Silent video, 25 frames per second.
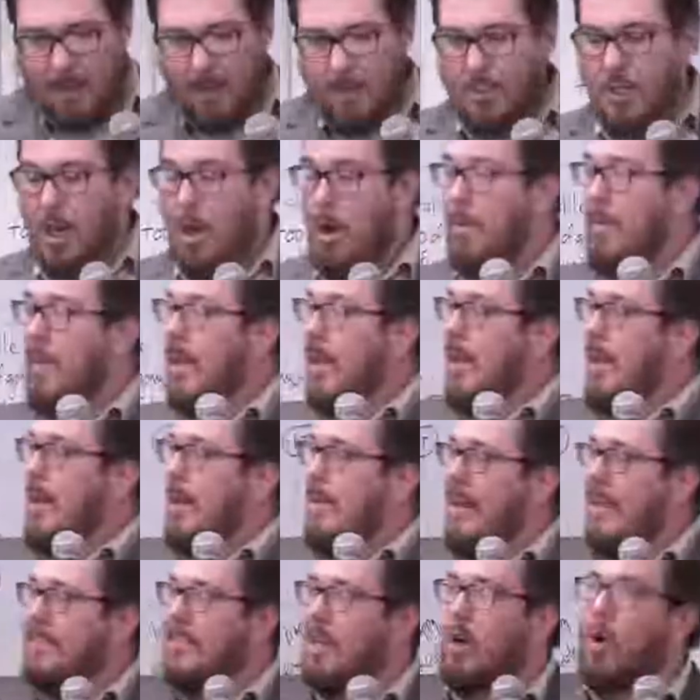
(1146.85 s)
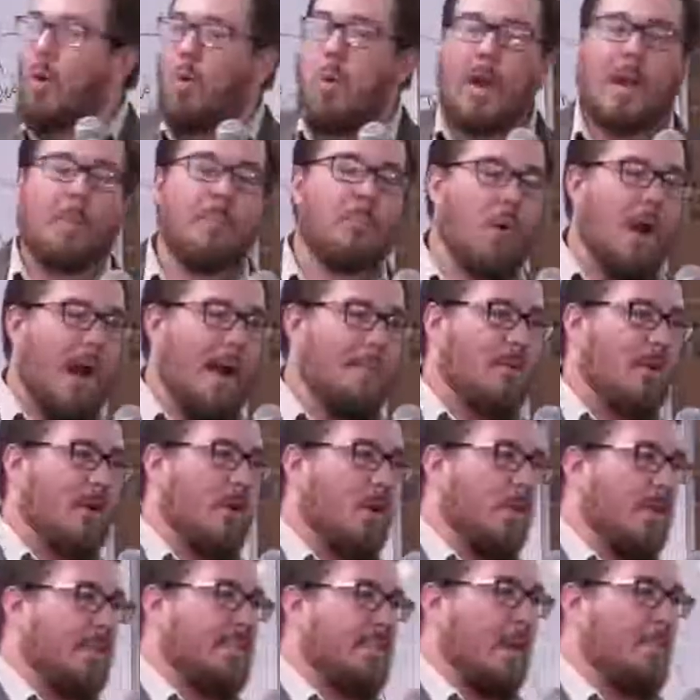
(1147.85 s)
So that's a quick primer
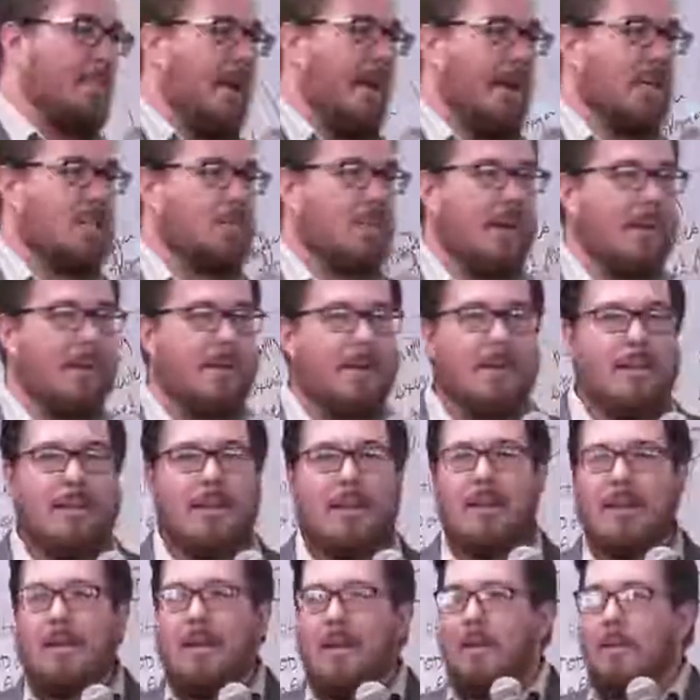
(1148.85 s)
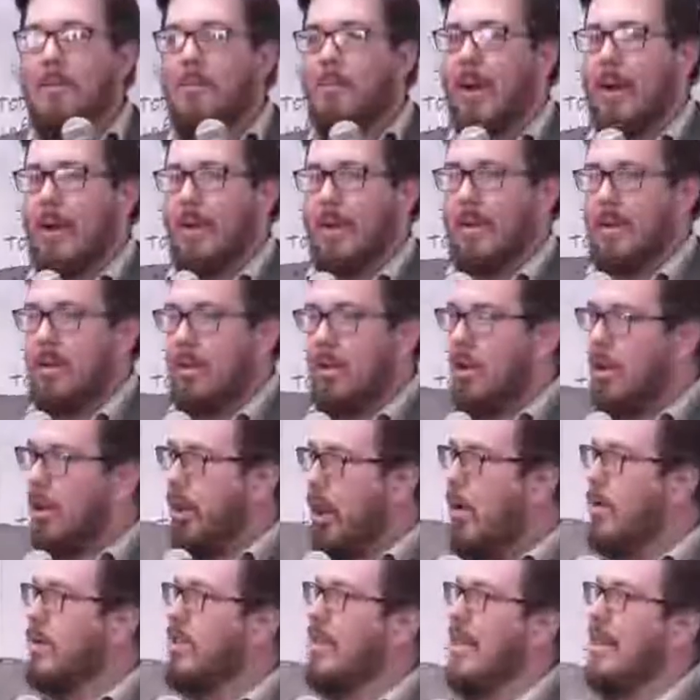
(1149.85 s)
in holistic management. But
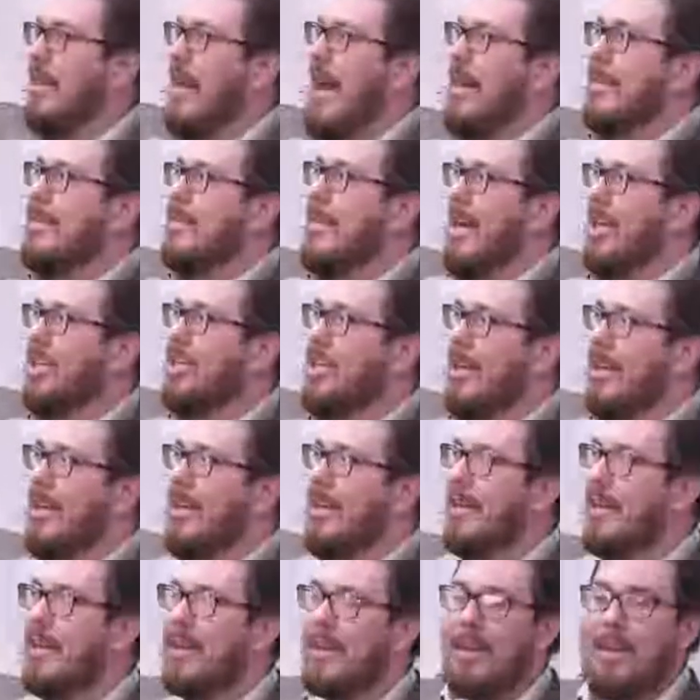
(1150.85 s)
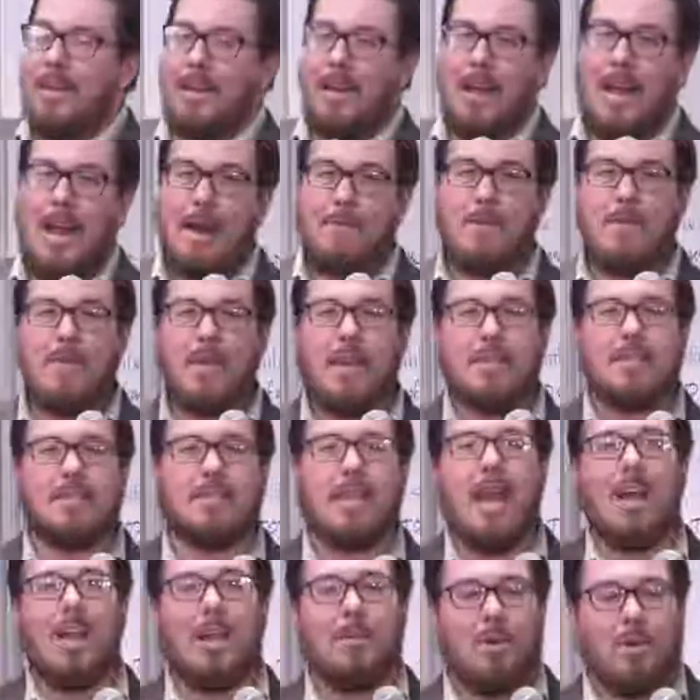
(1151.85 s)
closing that section, everything's
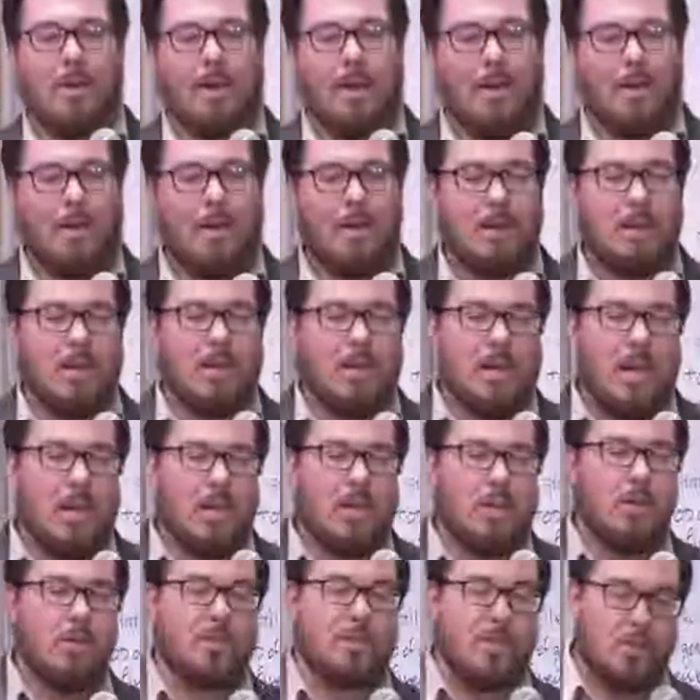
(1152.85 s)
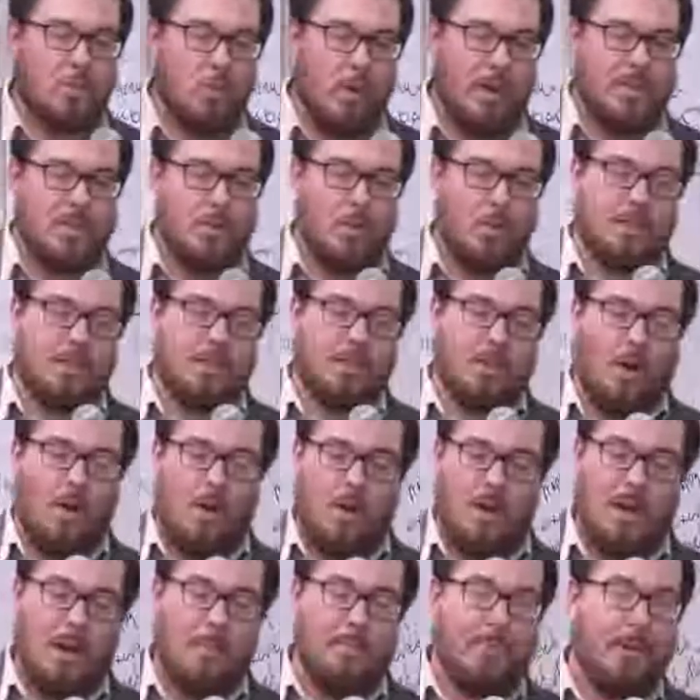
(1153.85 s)
scalable here. It uses resources
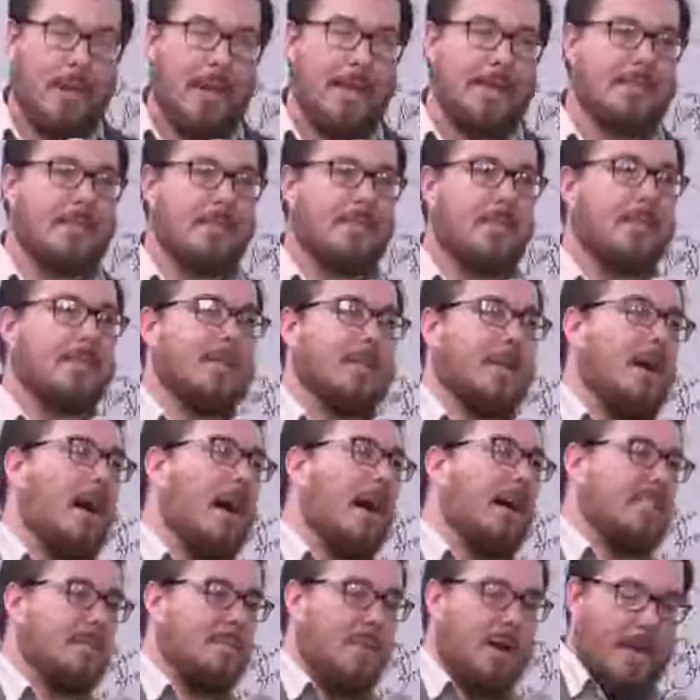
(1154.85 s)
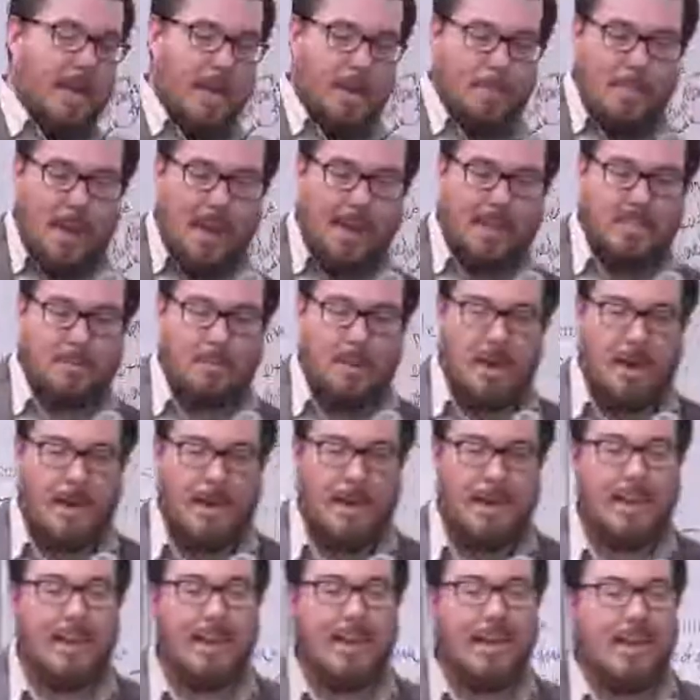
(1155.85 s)
already in place. It doesn't cost money. It makes
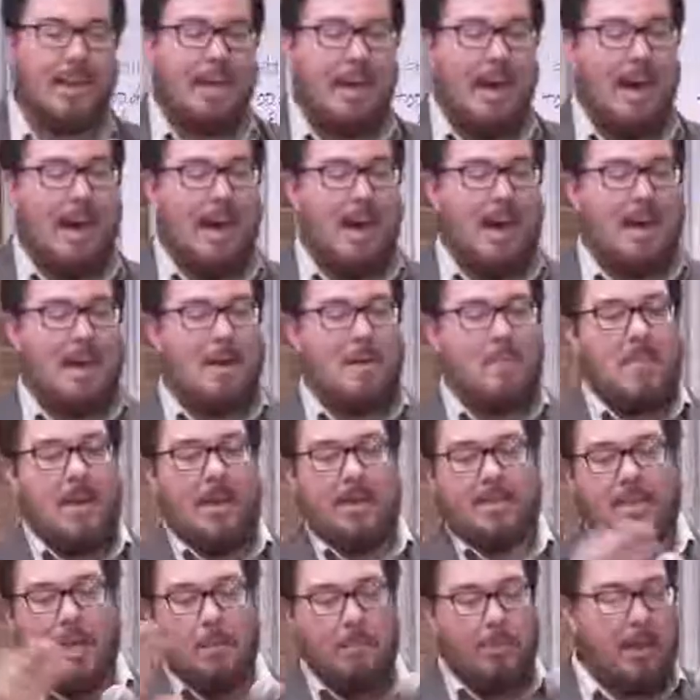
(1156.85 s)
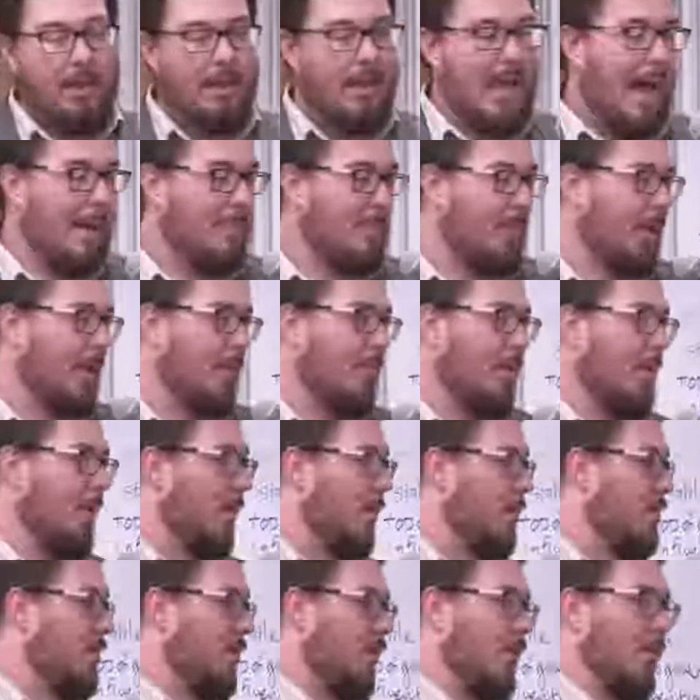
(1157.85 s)
money. Um, it's completely
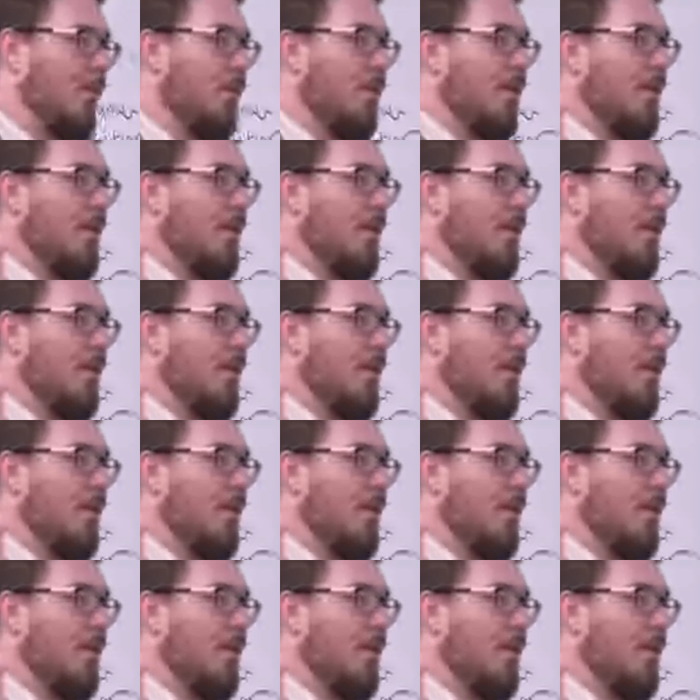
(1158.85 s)
applicable to